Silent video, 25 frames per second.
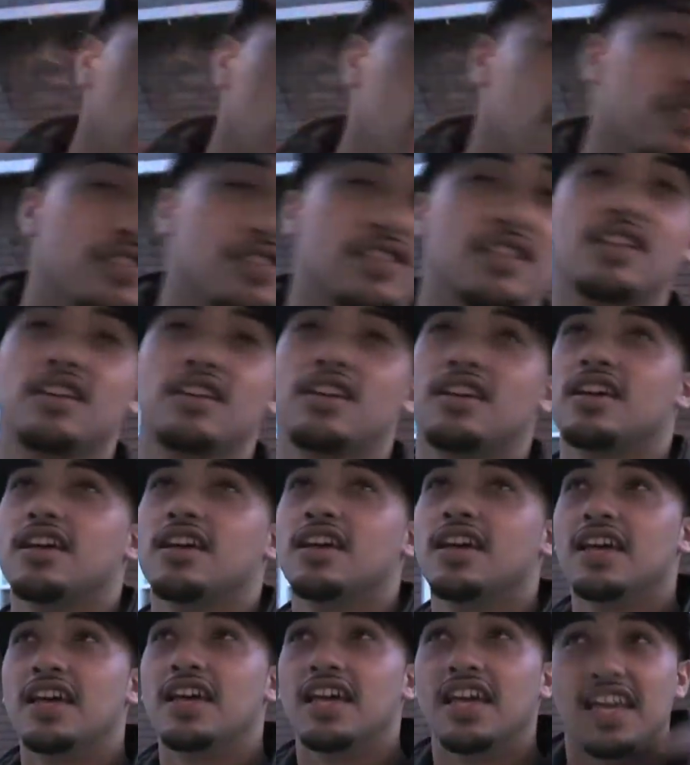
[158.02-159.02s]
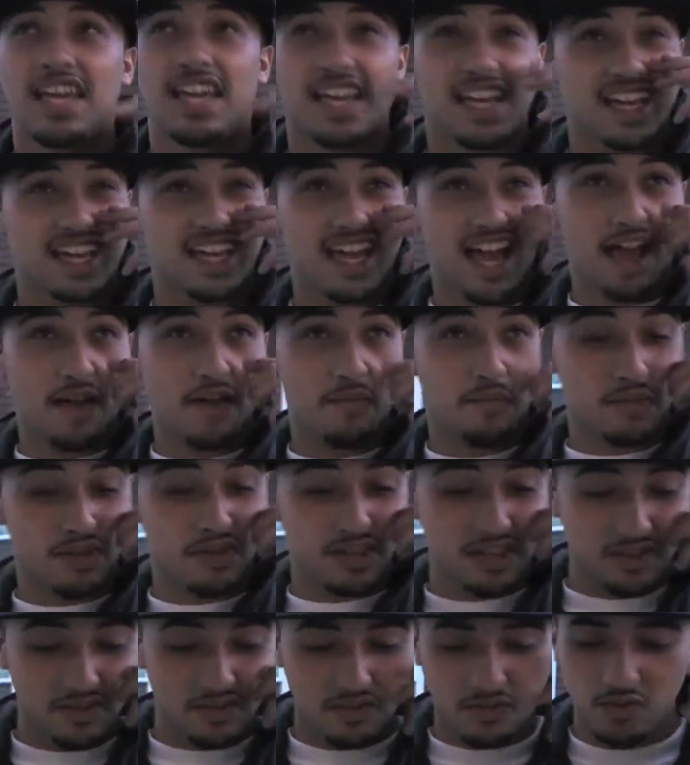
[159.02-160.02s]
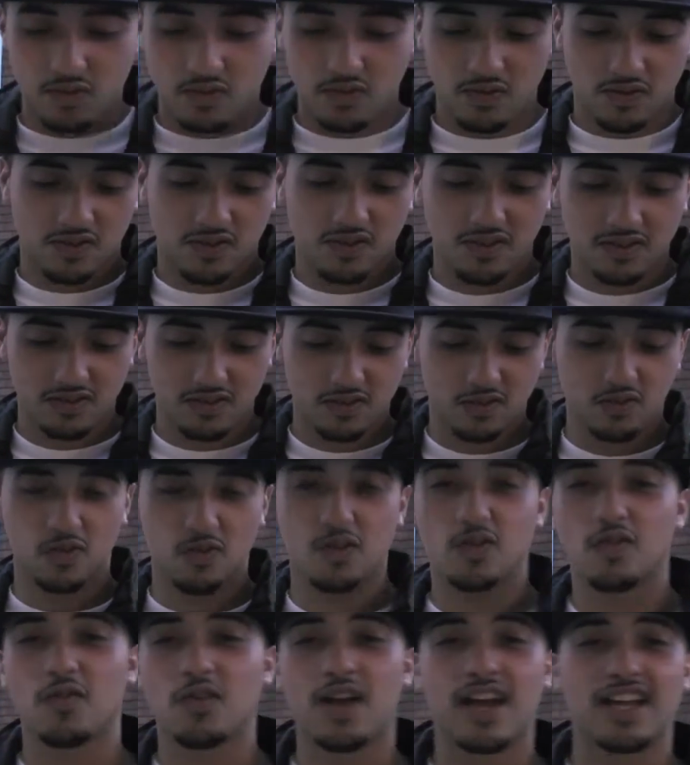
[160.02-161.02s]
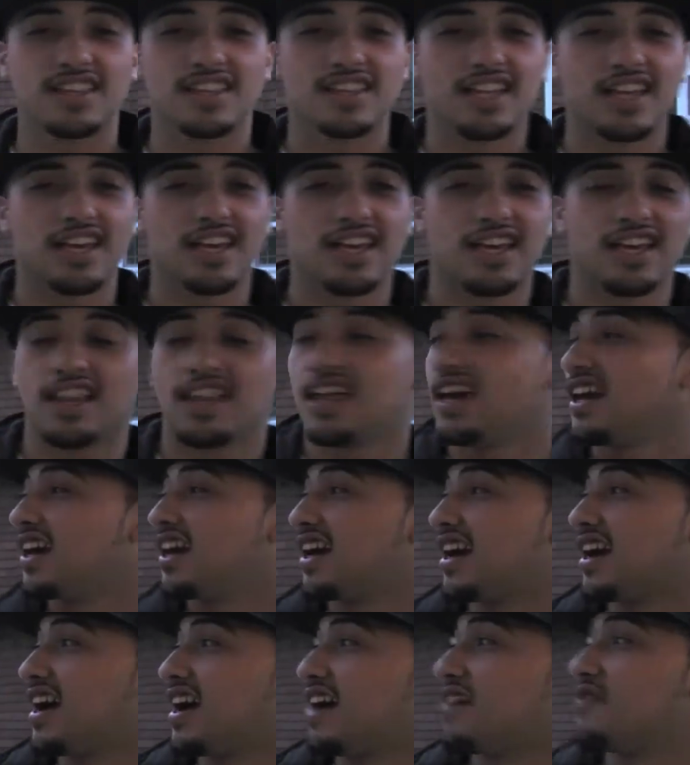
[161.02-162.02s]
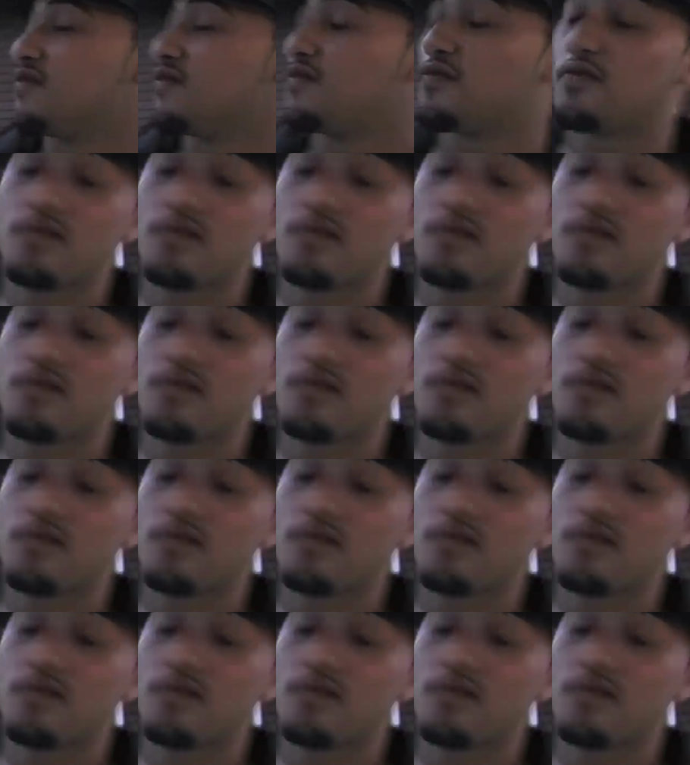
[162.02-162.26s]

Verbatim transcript: youth center, it got me doing the right thing. Like I got